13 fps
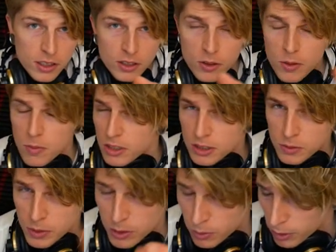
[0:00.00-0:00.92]
so it
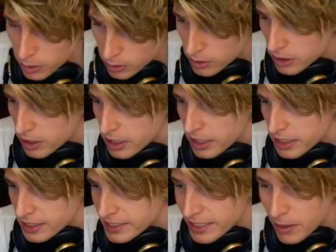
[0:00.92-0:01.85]
must be real.
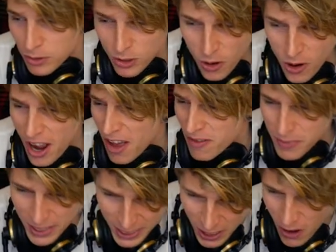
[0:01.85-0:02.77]
It says, I'm sorry I've been